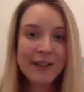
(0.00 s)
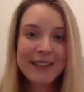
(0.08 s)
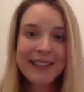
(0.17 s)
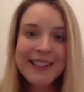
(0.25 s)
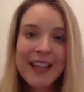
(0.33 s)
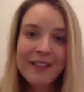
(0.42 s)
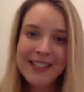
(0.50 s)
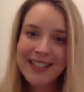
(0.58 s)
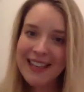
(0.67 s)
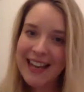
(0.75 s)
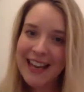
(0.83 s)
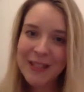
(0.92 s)
would love to
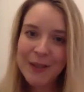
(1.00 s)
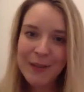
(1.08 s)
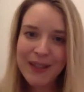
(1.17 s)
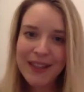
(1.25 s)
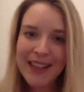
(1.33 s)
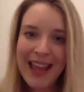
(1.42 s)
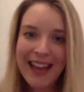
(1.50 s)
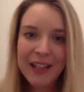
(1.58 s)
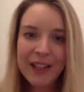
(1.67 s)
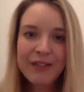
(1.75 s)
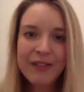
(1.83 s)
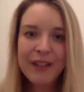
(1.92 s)
connect with
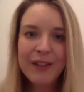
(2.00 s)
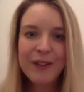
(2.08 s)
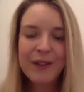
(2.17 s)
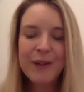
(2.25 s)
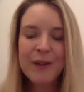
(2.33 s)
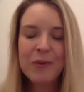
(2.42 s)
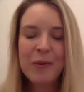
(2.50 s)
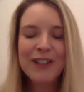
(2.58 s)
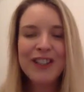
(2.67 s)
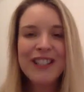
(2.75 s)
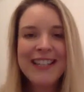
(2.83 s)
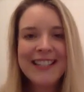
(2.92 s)
any of you who are
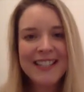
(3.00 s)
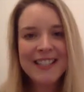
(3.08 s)
watching.